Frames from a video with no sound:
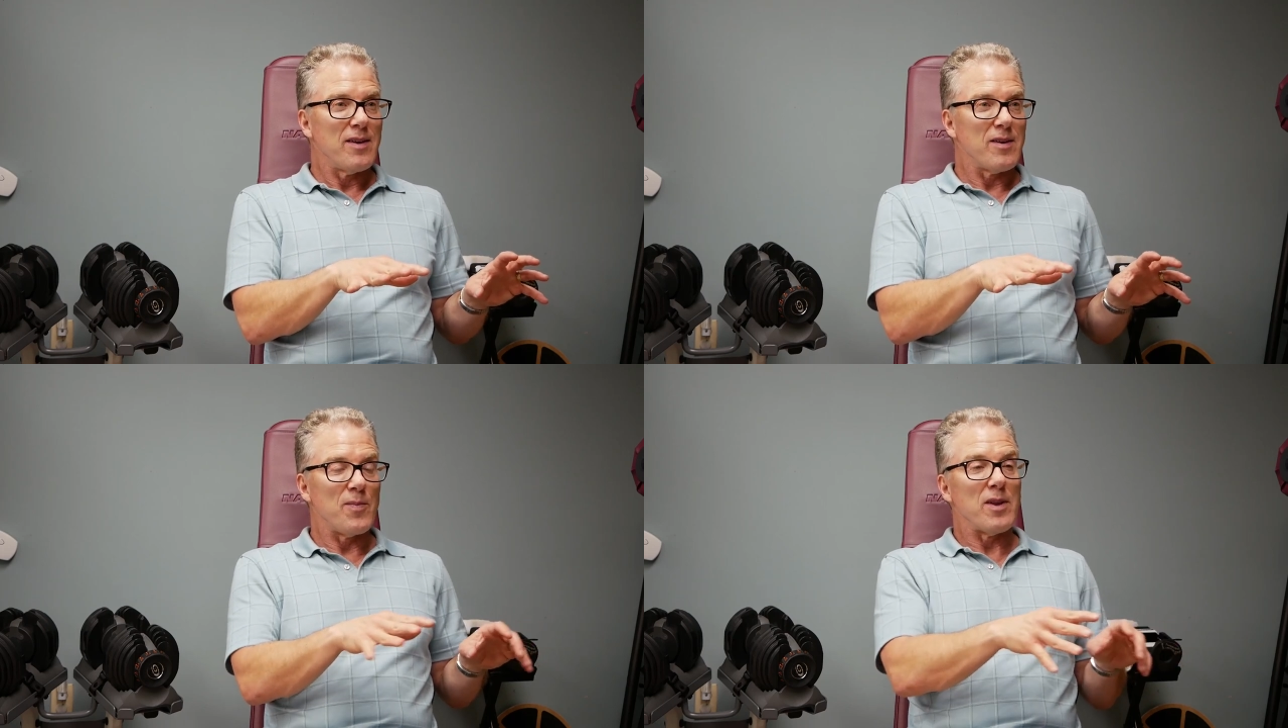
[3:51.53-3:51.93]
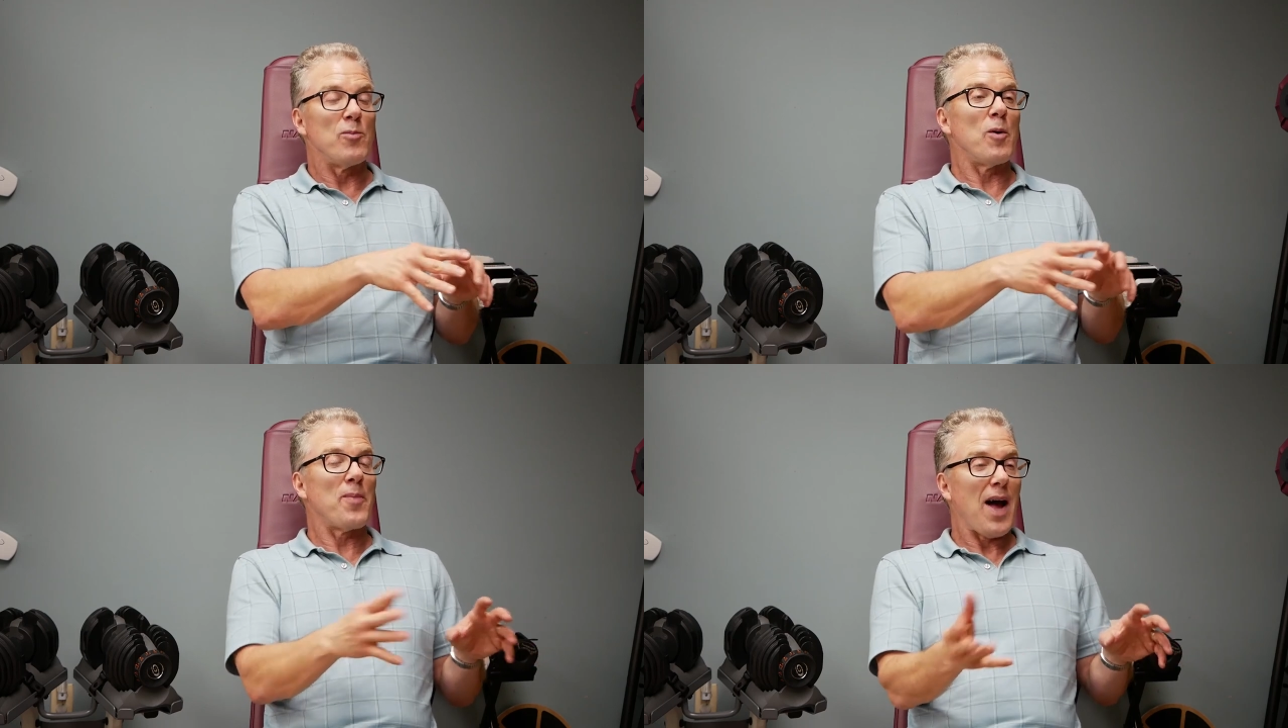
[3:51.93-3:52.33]
to be the
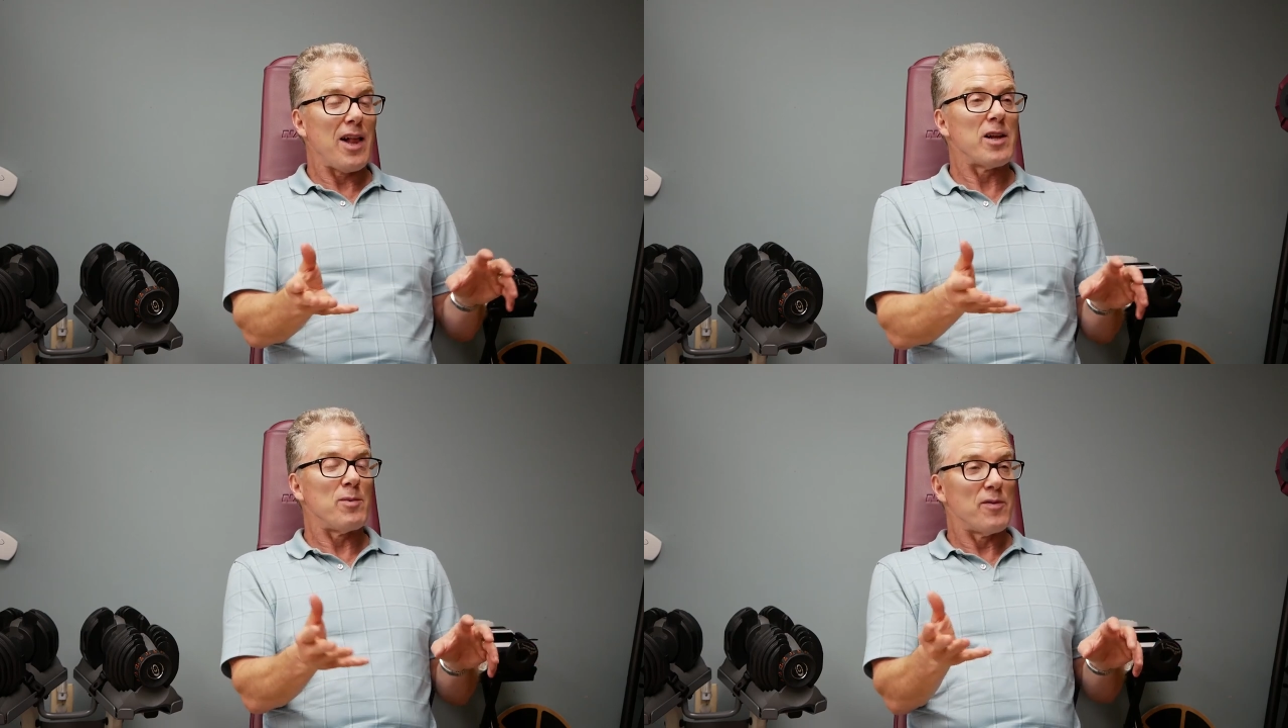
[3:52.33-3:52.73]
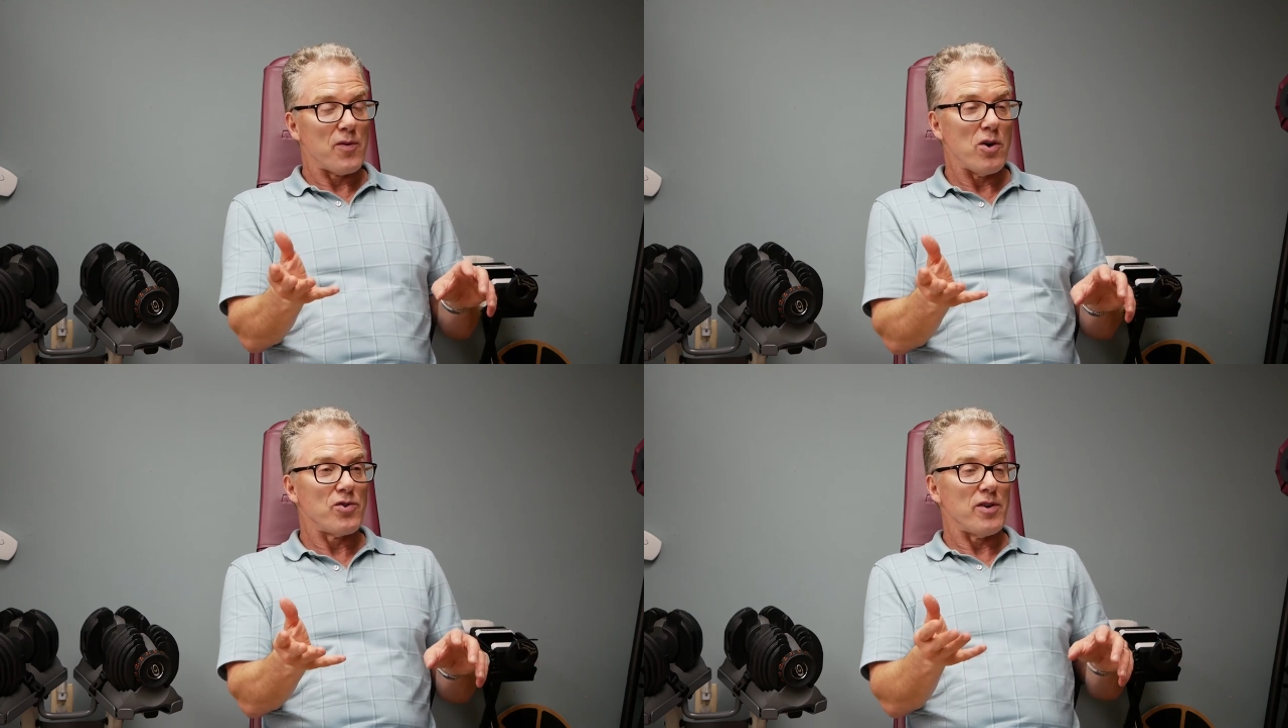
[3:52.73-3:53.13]
more palatable
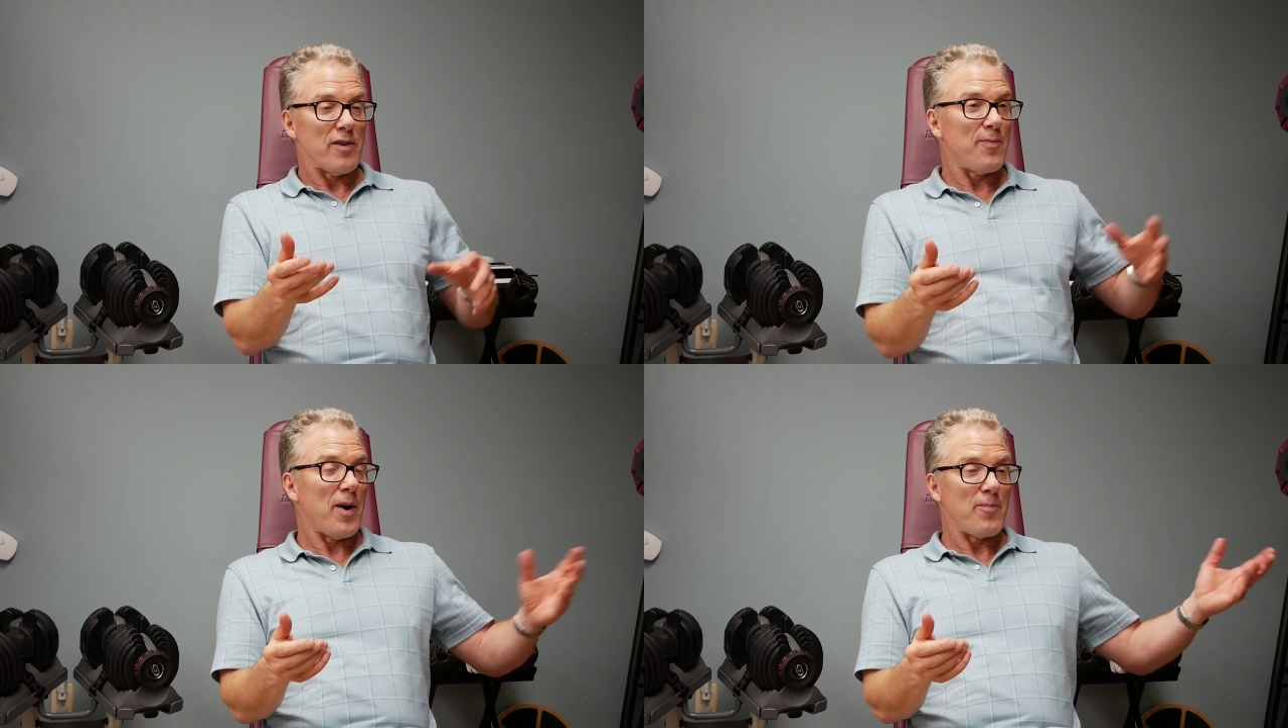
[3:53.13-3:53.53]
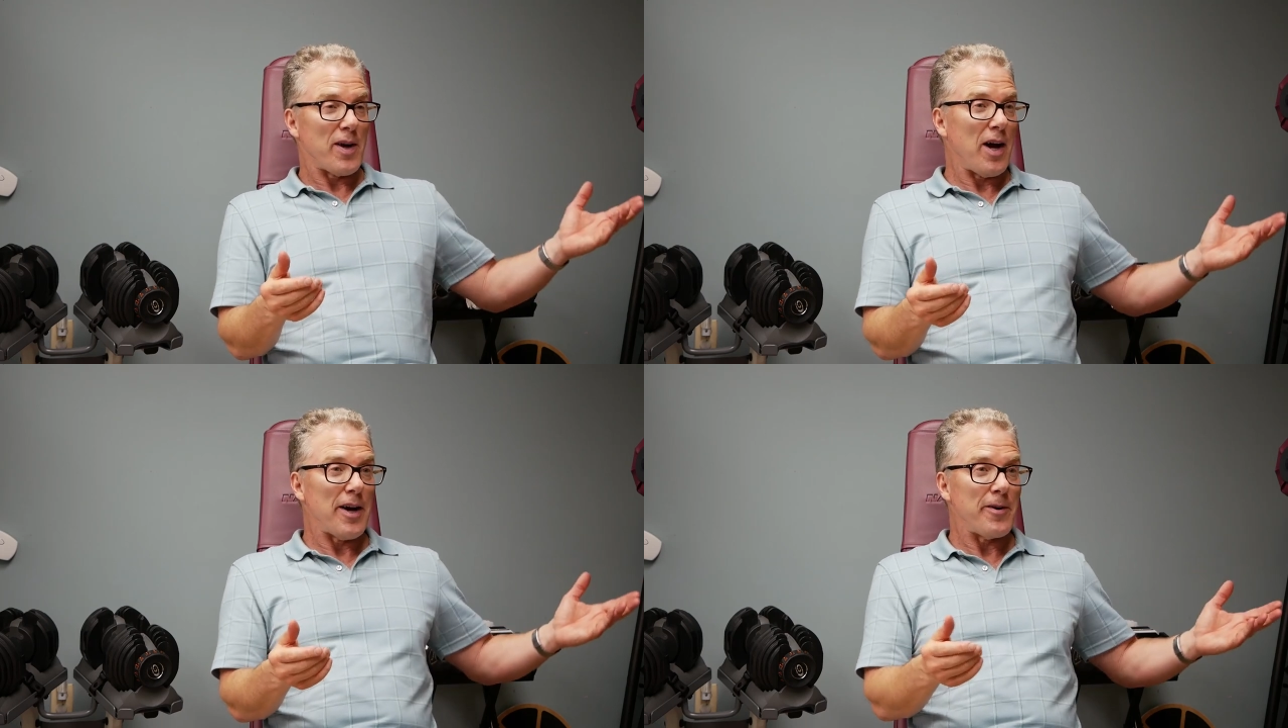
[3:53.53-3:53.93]
version of
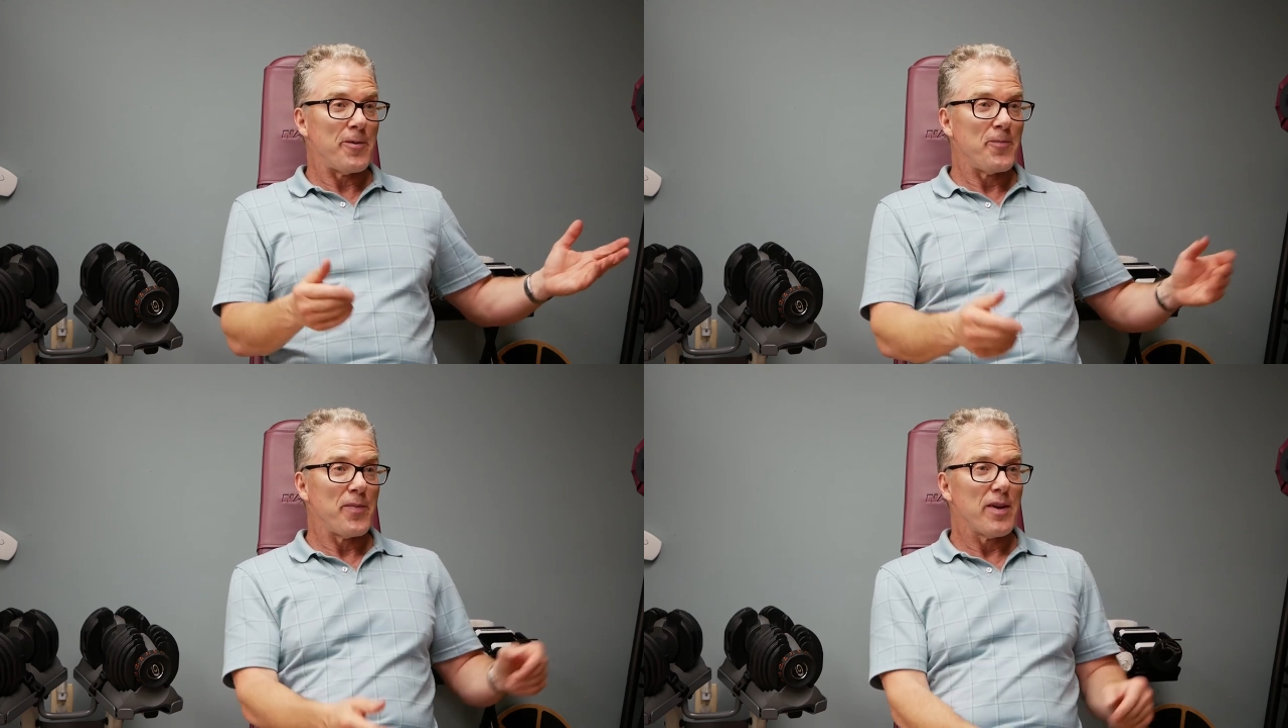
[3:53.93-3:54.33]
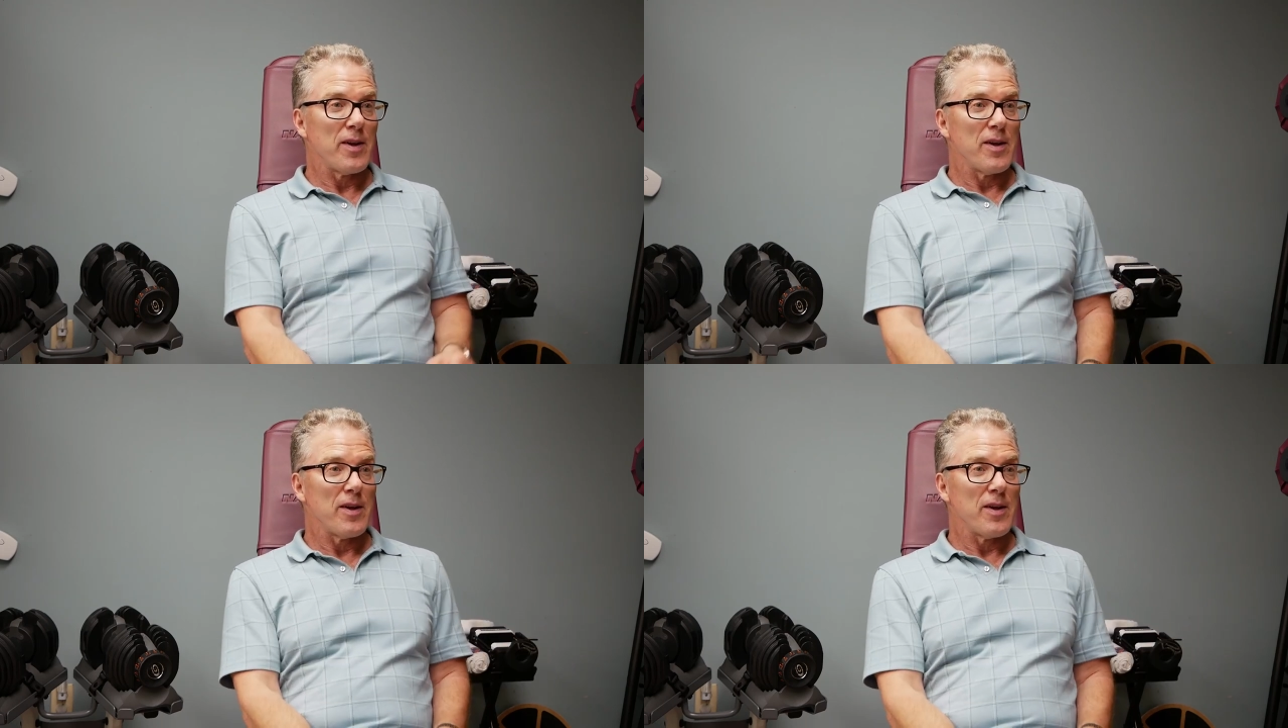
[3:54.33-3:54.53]
pumping iron, mm -hmm.